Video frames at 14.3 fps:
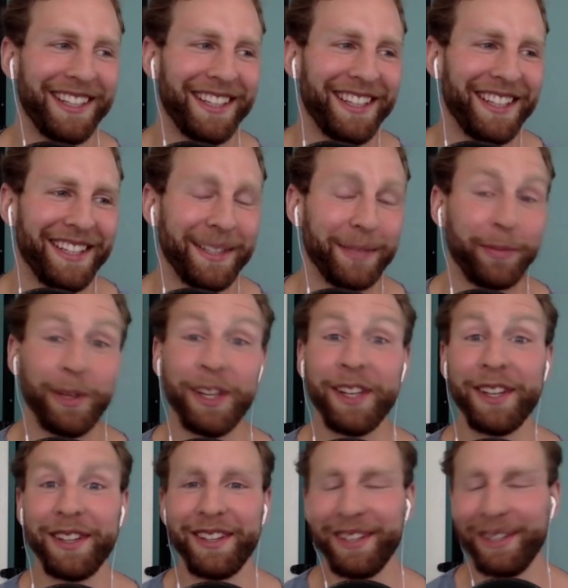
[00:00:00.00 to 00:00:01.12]
speaking of the
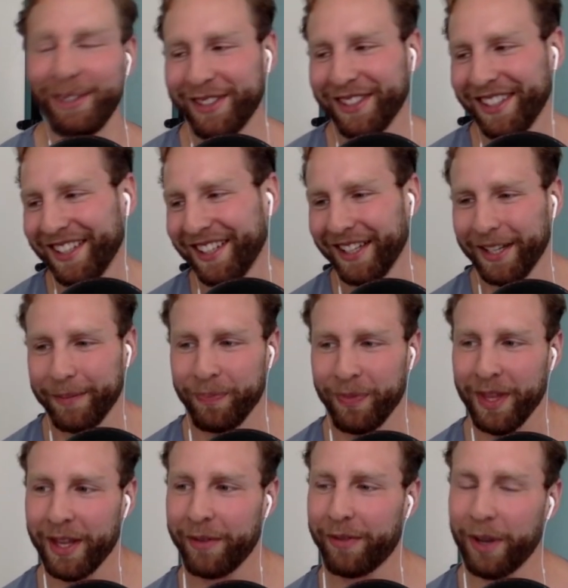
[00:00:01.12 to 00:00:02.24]
news, if
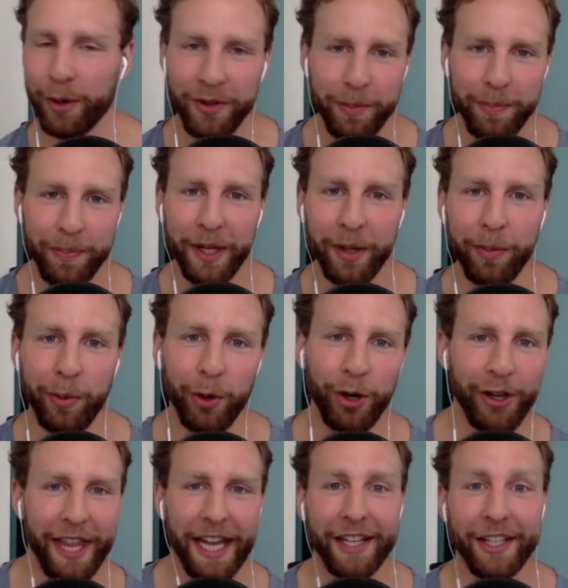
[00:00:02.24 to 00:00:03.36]
there was a billboard that
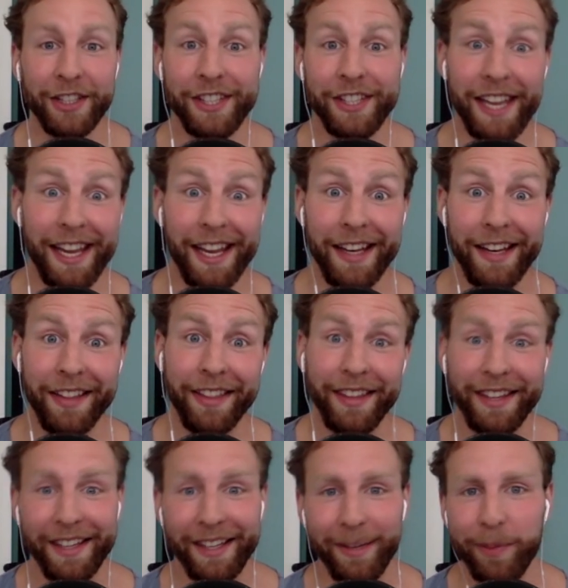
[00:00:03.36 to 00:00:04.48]
could say anything
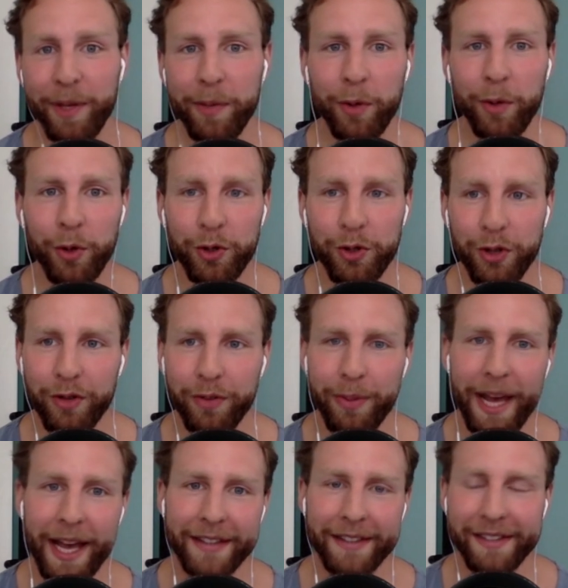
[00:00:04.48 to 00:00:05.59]
and people who drove
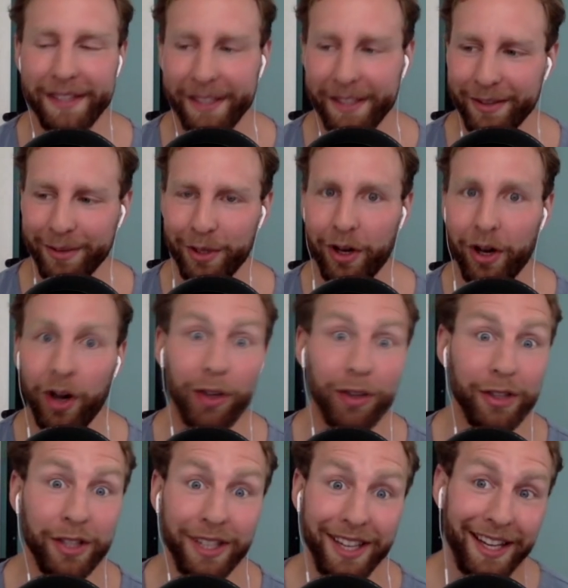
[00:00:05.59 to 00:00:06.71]
past it would all look
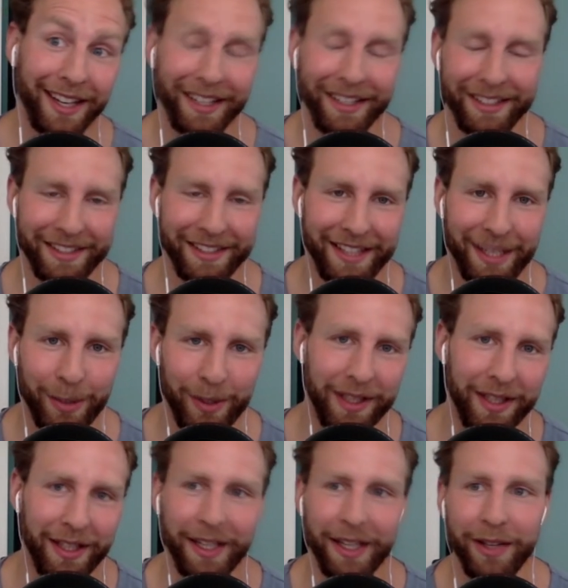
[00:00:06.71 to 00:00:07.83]
at it and they would
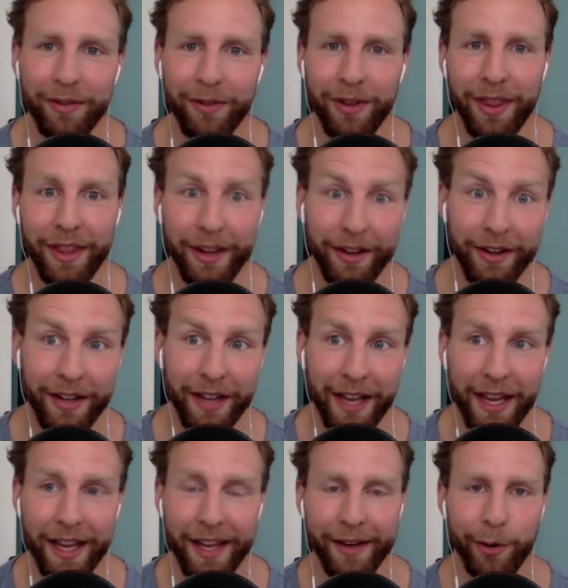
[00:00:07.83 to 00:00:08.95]
live their day
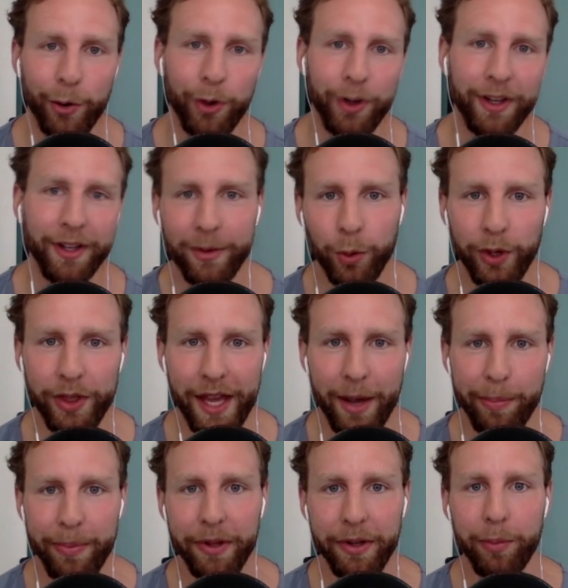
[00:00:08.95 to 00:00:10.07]
according to what that
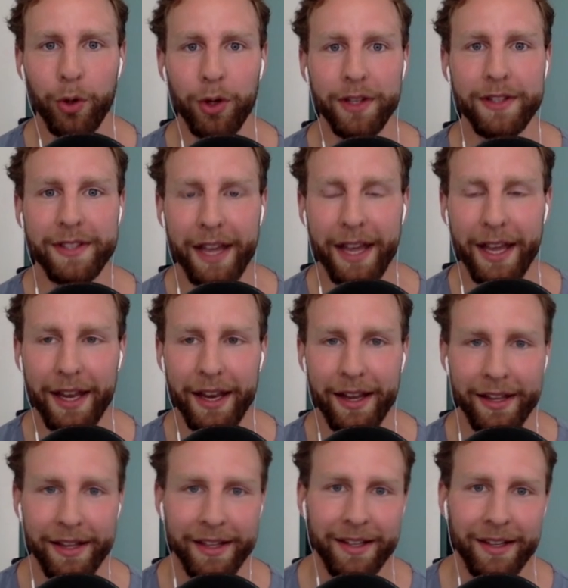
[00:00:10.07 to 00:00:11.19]
billboard said,
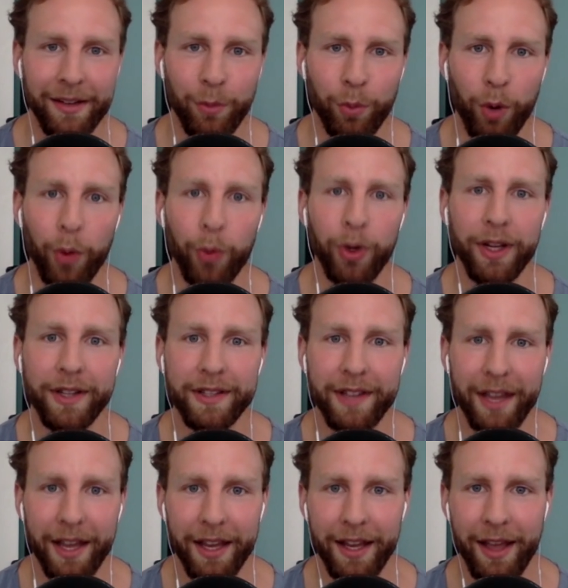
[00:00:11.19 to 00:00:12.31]
what would it
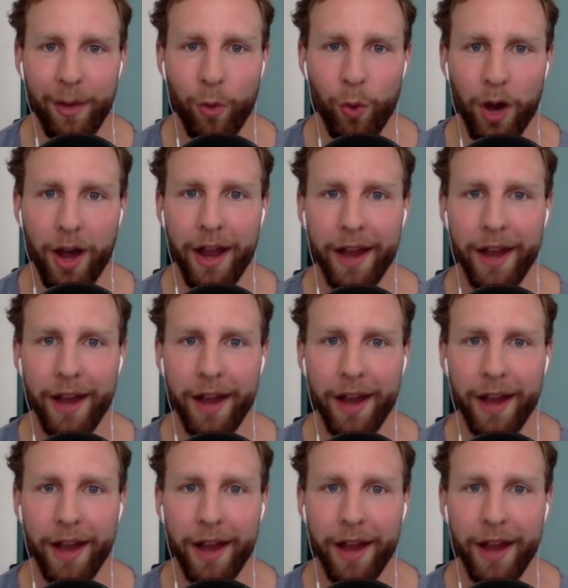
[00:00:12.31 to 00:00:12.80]
say and why?